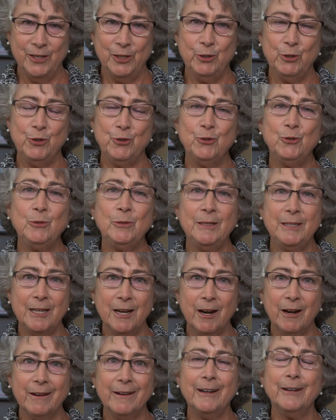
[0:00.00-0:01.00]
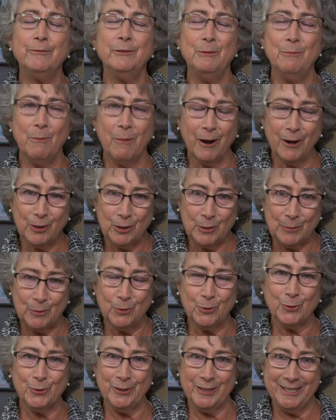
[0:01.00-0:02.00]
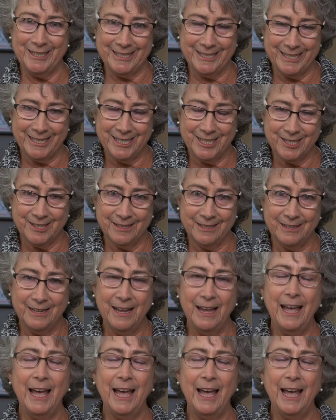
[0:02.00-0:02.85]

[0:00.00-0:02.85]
You truly are a remarkable organization